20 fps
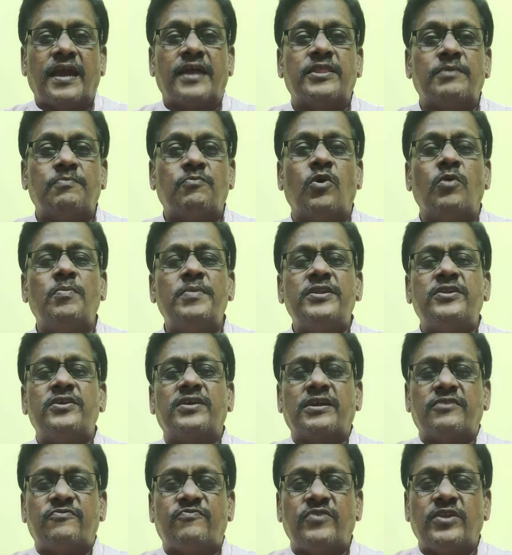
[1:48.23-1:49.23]
And the moment you
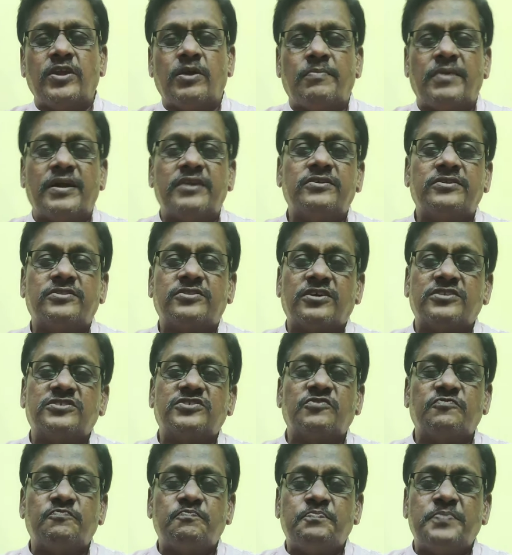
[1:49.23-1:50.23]
can fill your mind with
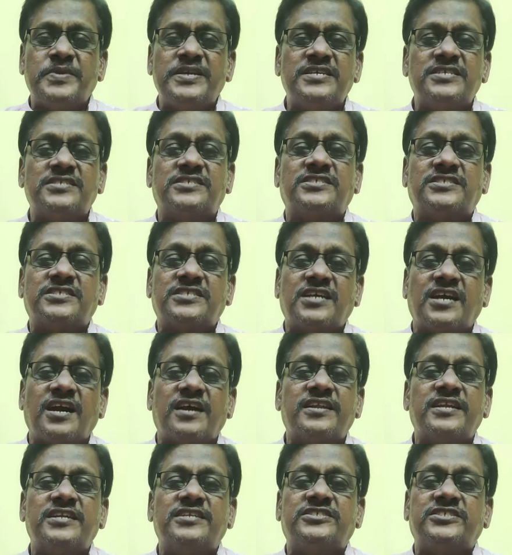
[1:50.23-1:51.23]
thoughts of peace,
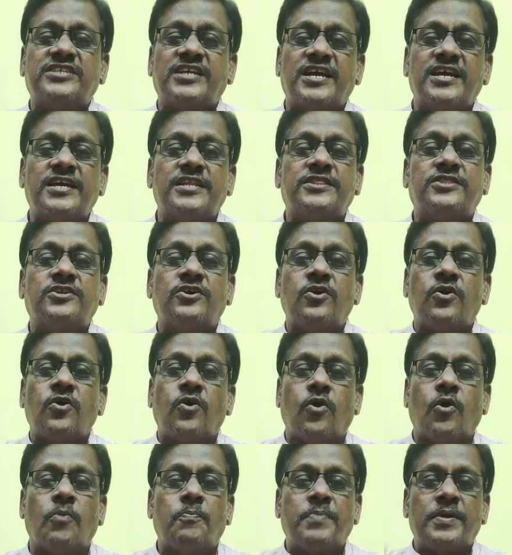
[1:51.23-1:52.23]
courage, health,
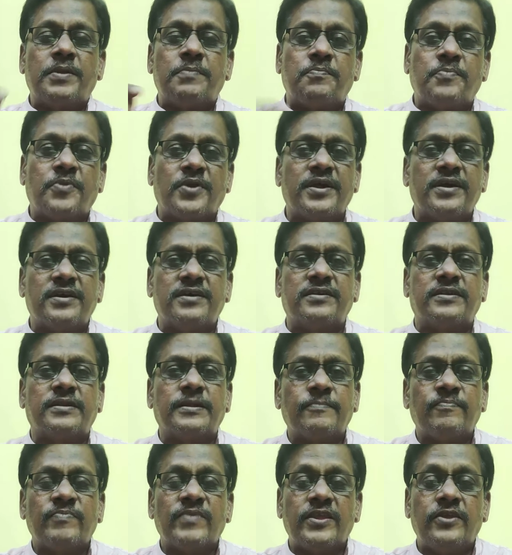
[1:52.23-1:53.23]
hope, and prayer,
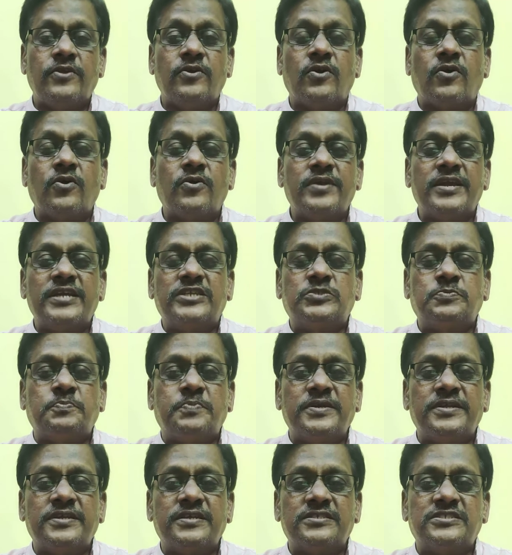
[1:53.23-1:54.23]
you're going to
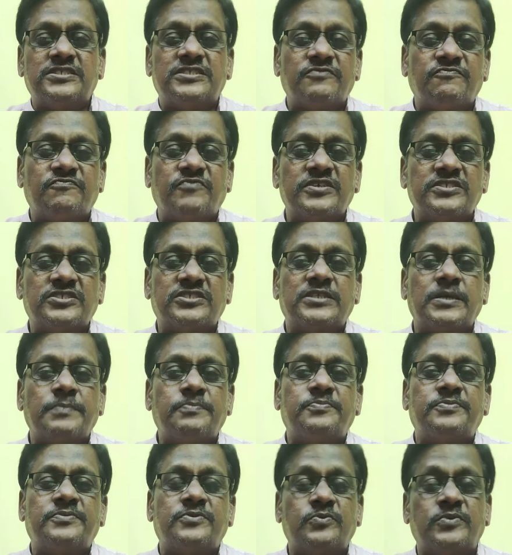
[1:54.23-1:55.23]
experience the first
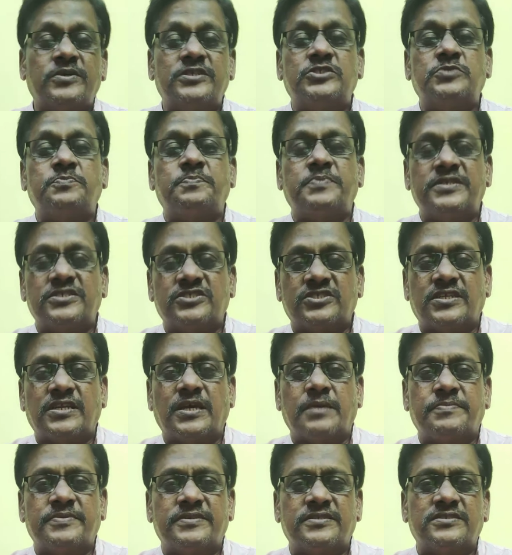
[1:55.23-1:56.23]
step towards peace and
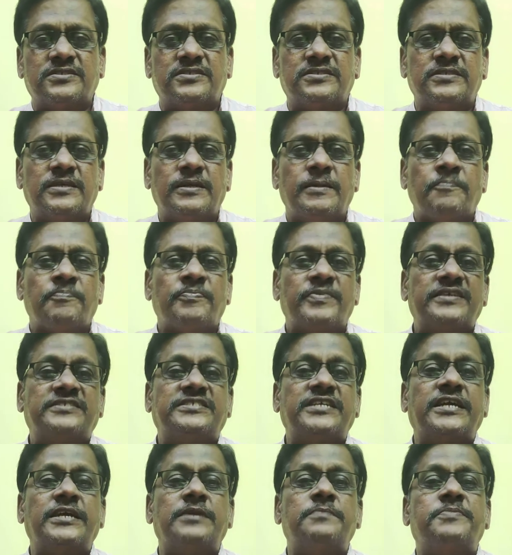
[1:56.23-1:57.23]
happiness. The
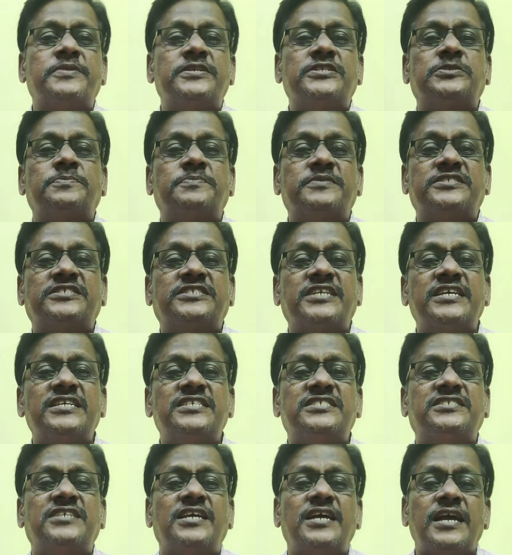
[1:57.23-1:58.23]
second principle
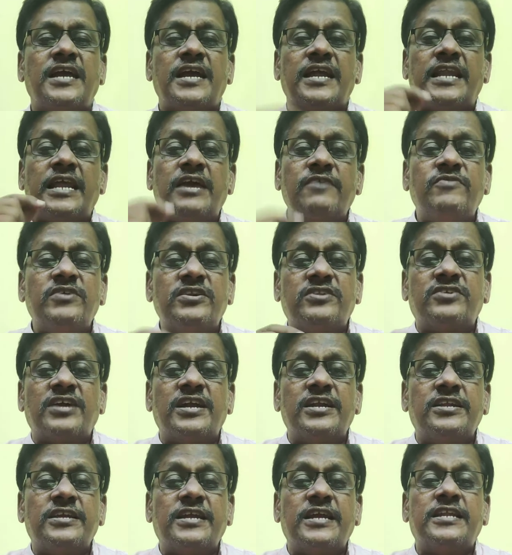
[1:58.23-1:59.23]
says, never
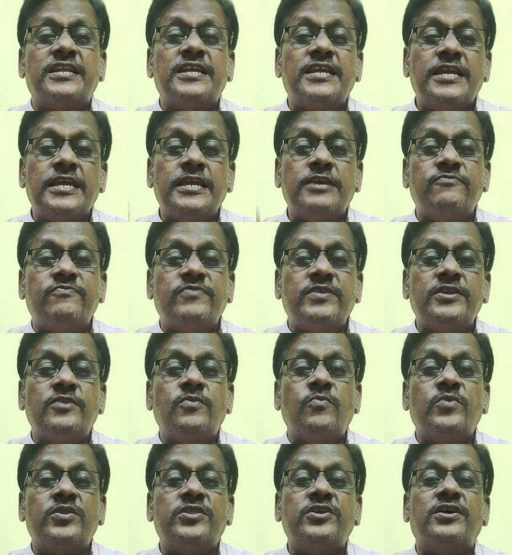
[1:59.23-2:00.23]
try to get
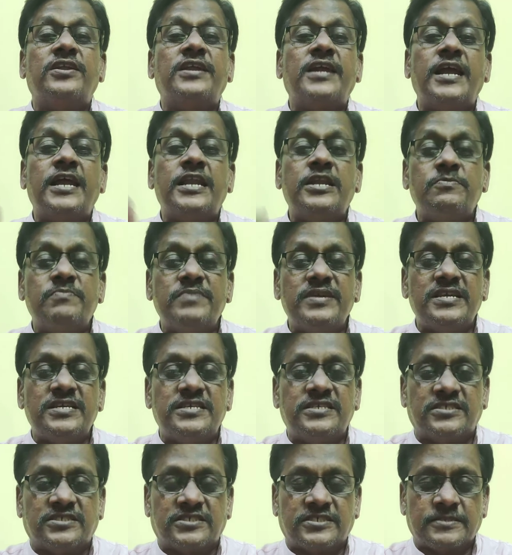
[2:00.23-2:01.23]
even with your
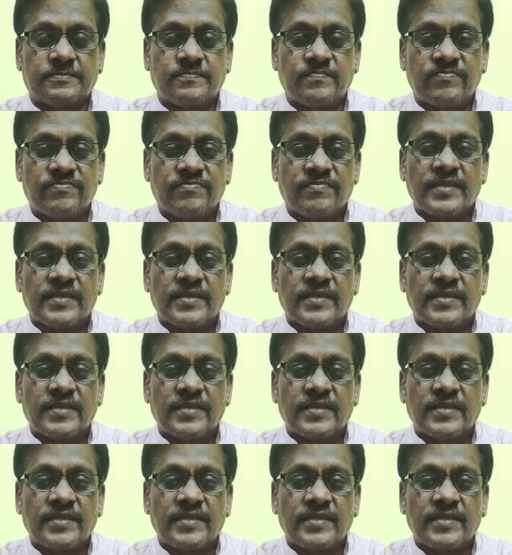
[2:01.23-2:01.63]
enemies.